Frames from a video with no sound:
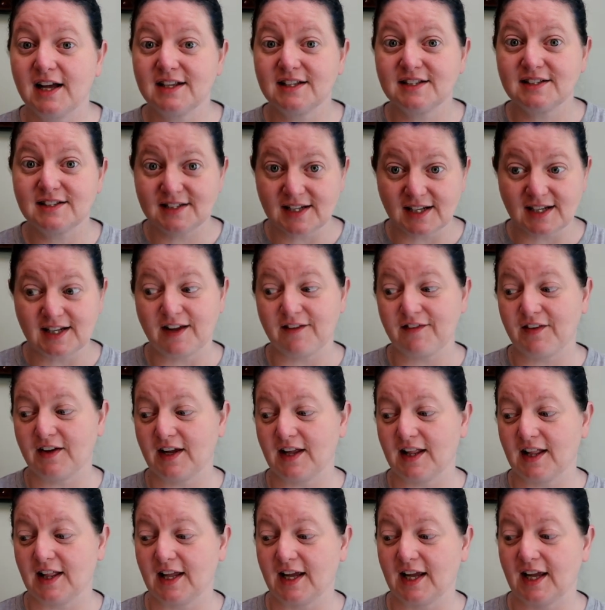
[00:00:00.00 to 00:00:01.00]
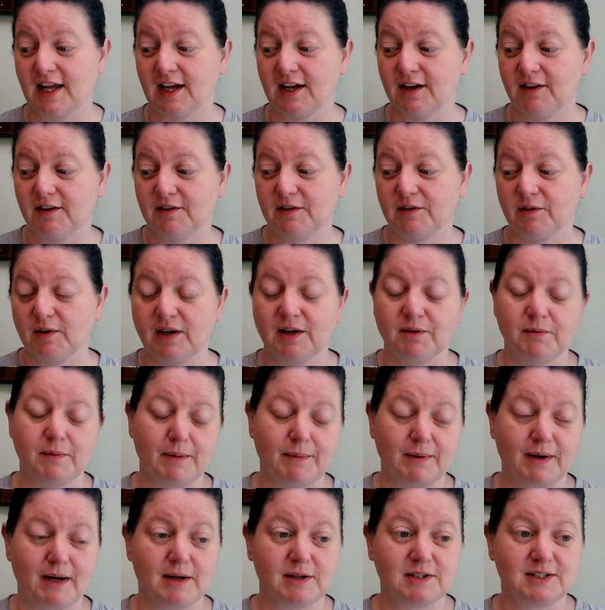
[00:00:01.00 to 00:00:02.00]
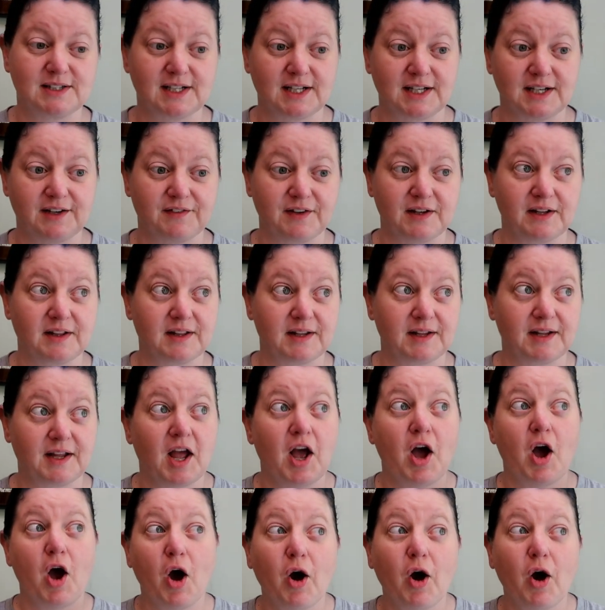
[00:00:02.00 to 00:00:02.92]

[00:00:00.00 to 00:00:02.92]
significantly, well maybe not significantly,